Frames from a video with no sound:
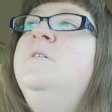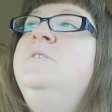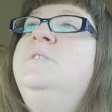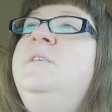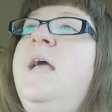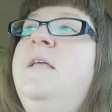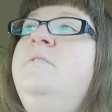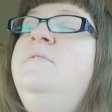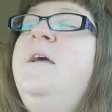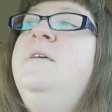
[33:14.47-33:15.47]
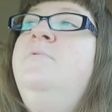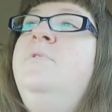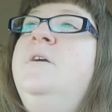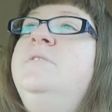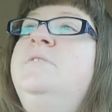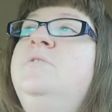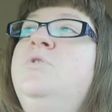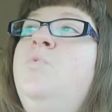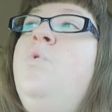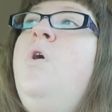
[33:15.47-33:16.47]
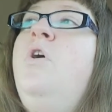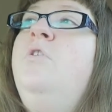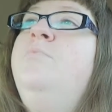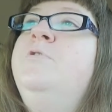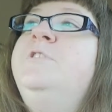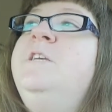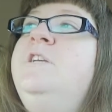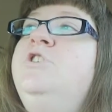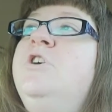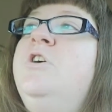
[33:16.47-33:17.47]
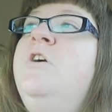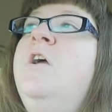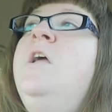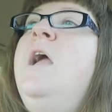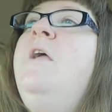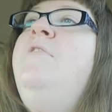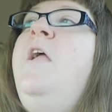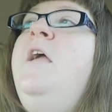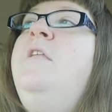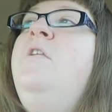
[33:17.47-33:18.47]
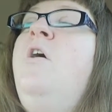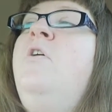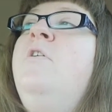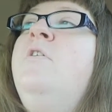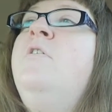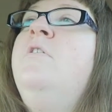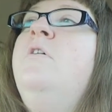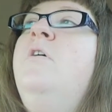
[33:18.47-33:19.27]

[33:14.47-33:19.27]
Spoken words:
said that it was the wrong procedure, and then our